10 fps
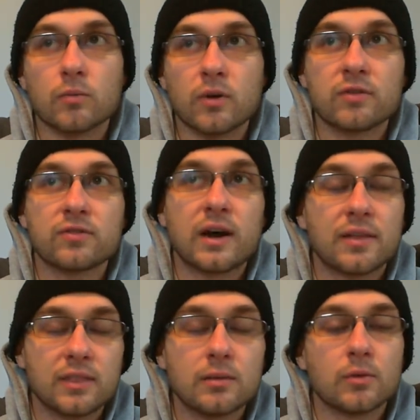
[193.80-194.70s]
if
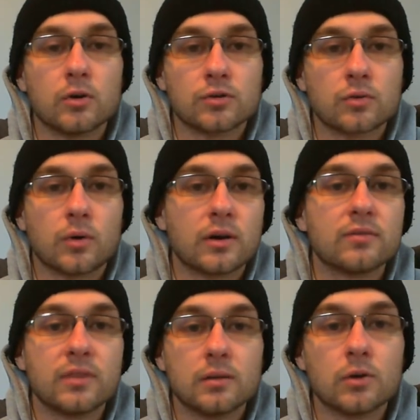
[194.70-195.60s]
not the most, one
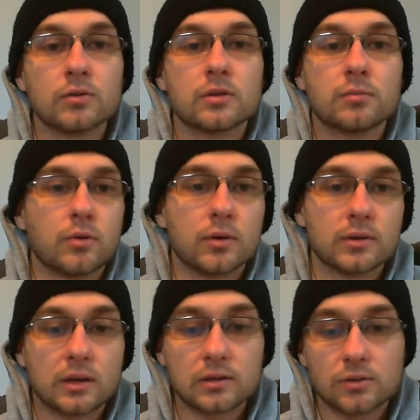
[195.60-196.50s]
of the most important
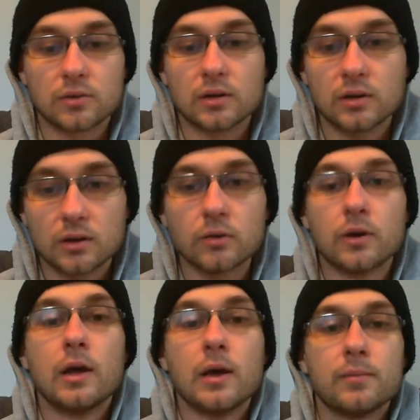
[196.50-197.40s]
things you can do,
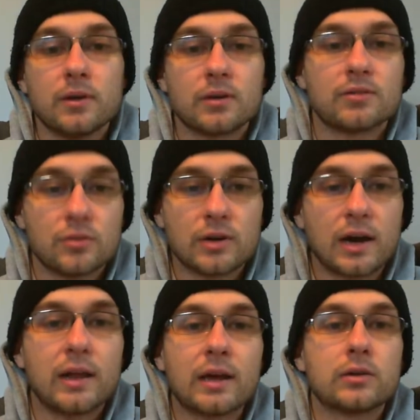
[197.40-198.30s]
because you got
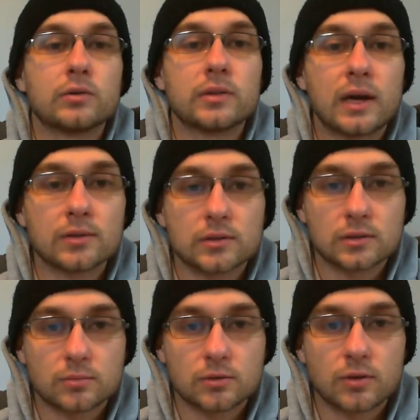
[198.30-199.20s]
to get to 1,000
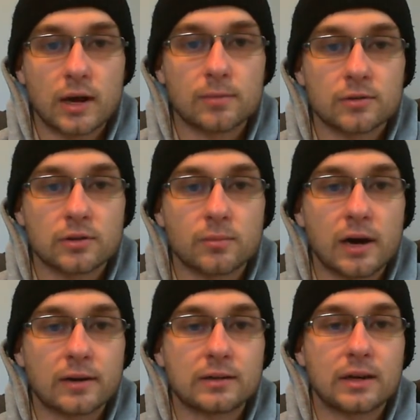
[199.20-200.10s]
subscribers to
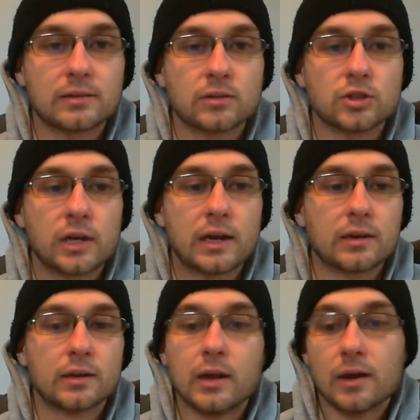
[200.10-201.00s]
monetize the
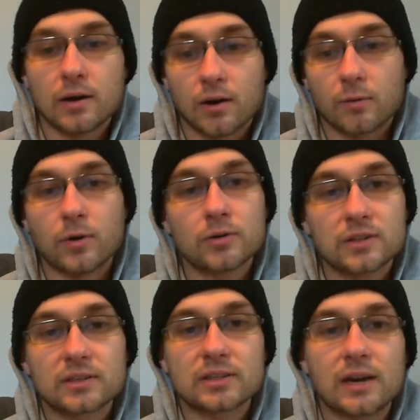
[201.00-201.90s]
channel. Almost
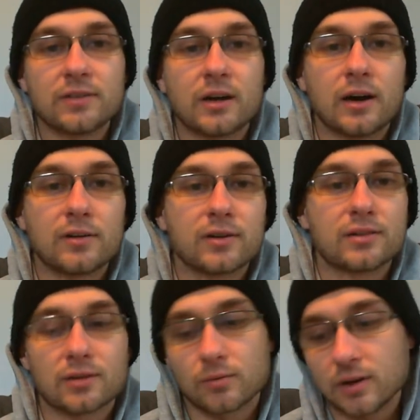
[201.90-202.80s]
to 700,
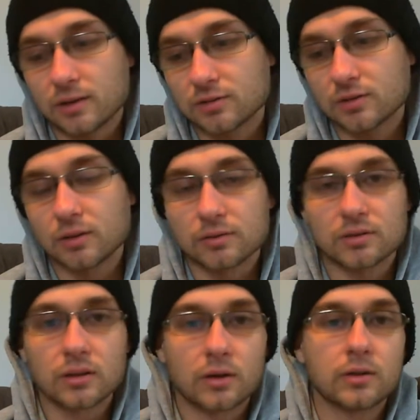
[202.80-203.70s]
so we are
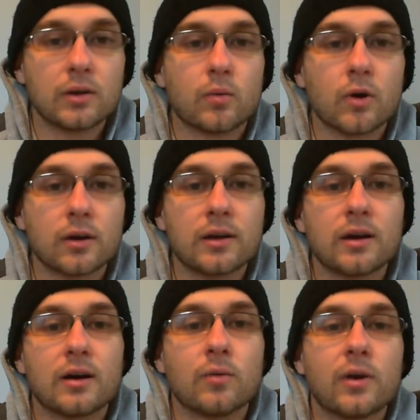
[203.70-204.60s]
slowly working
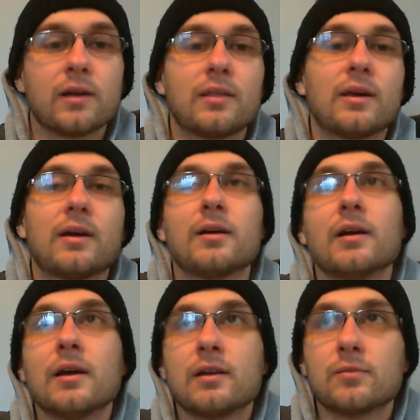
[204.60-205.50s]
our way there.
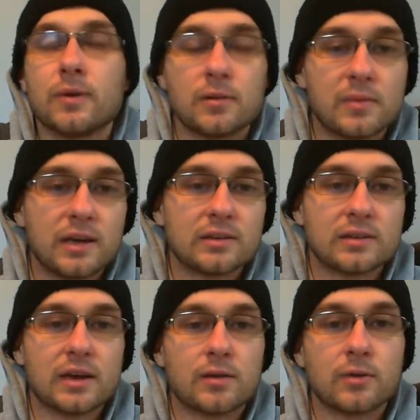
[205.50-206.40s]
It's been
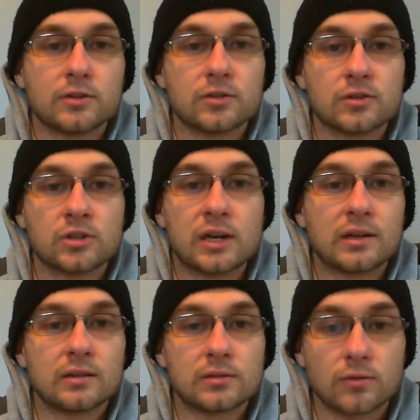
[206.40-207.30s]
amazing how much this
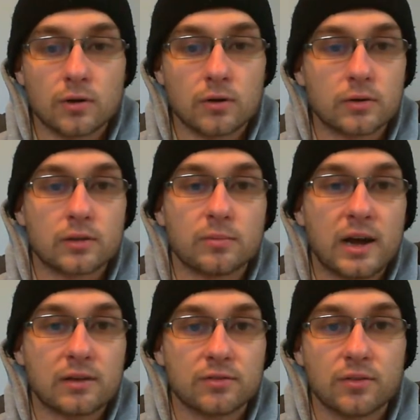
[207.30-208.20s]
channel has grown in the
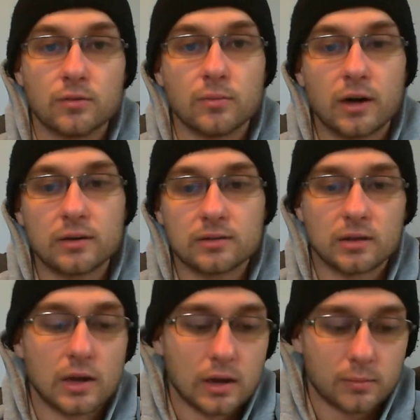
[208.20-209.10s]
past few months,
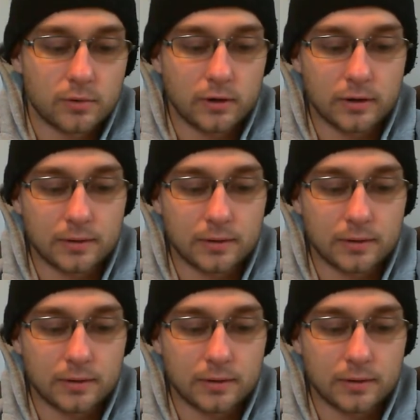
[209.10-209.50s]
but